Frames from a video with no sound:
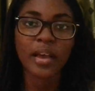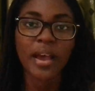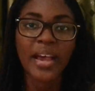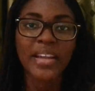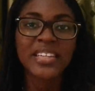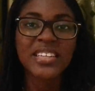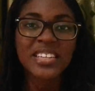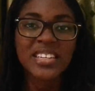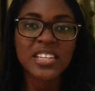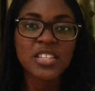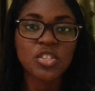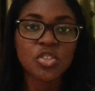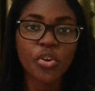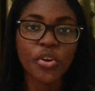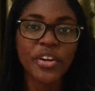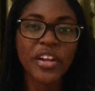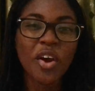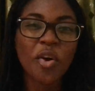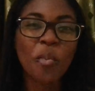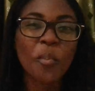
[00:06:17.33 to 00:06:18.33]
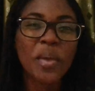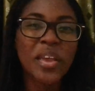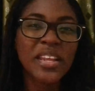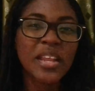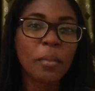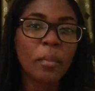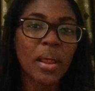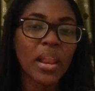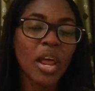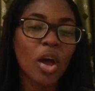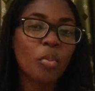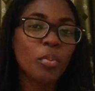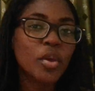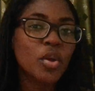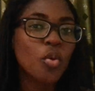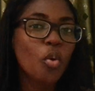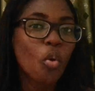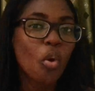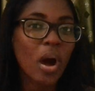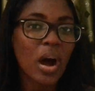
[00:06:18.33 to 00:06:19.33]
I needed a story that would make them allow me
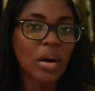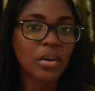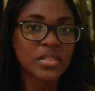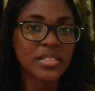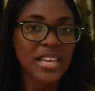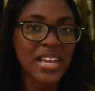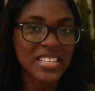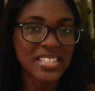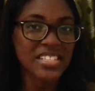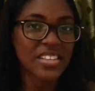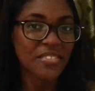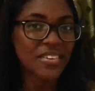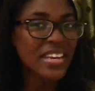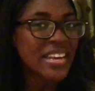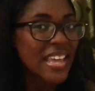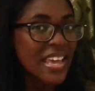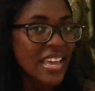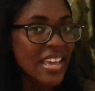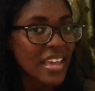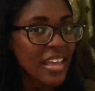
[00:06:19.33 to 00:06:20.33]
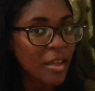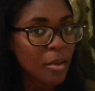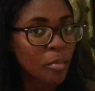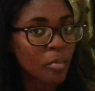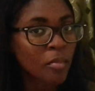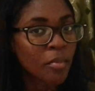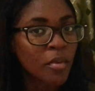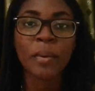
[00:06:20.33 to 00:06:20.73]
go out at 7 a.m.